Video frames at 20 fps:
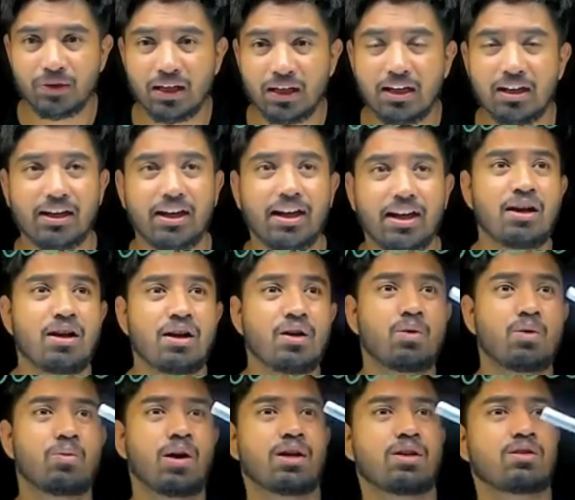Okay,
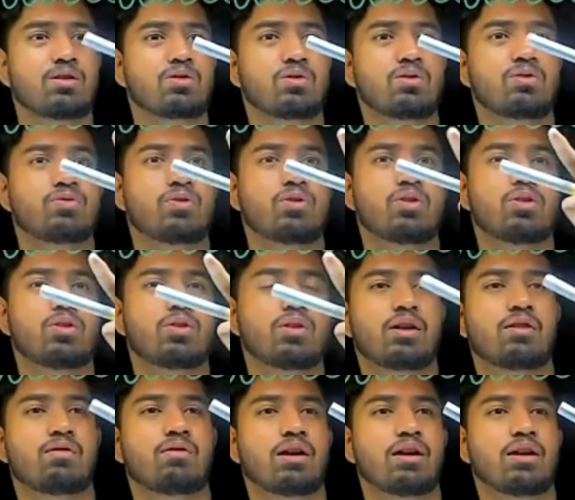1, 2,
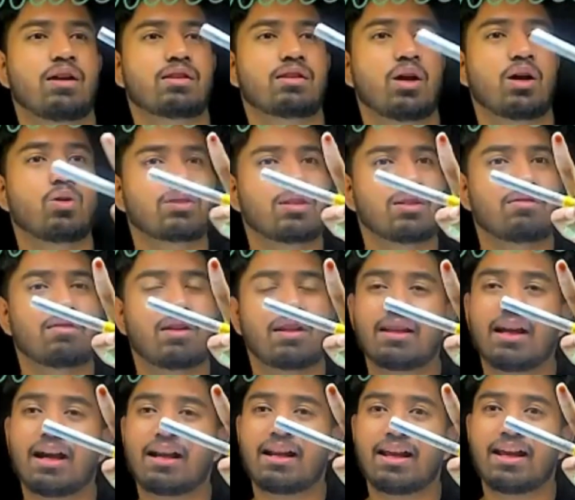4, 1000
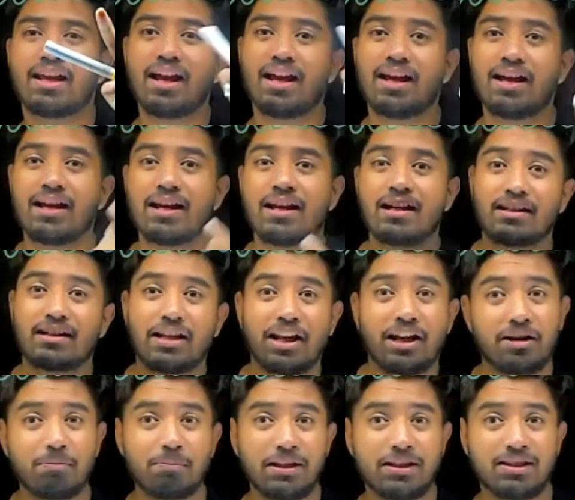vandale
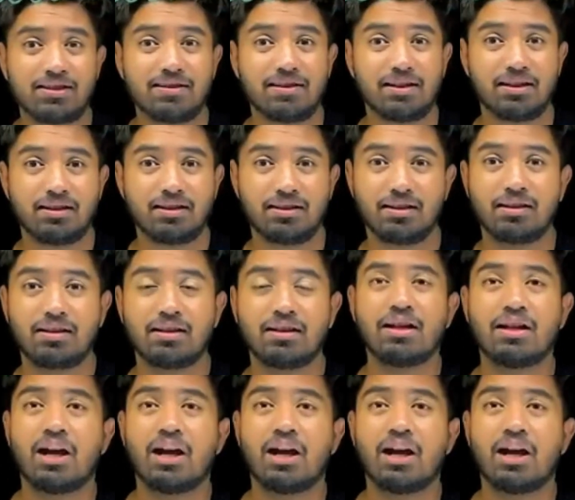10 bits are there.